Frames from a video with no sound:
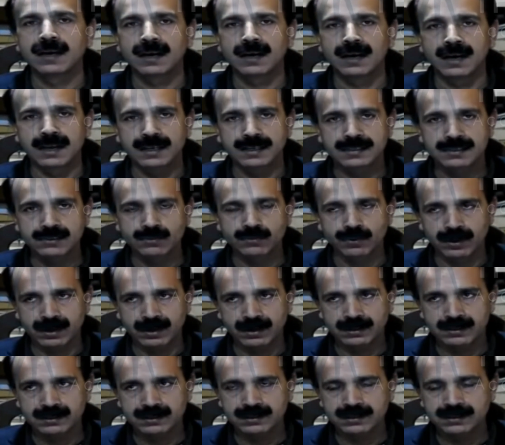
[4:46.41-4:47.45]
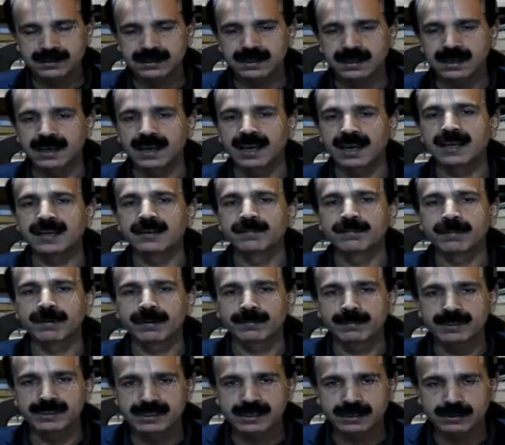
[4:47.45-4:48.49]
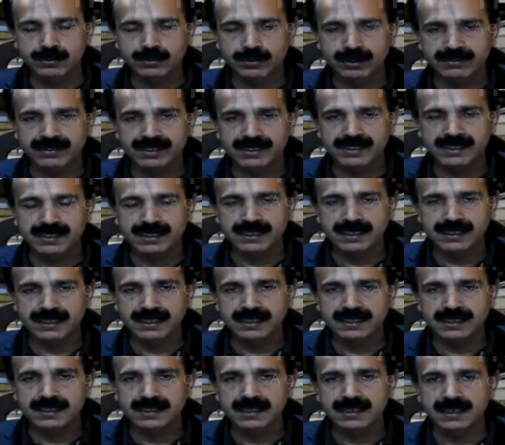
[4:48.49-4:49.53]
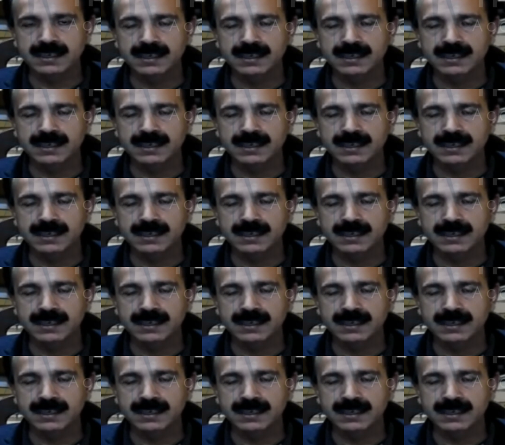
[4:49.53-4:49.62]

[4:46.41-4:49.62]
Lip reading: arrest warrant, any permission to investigate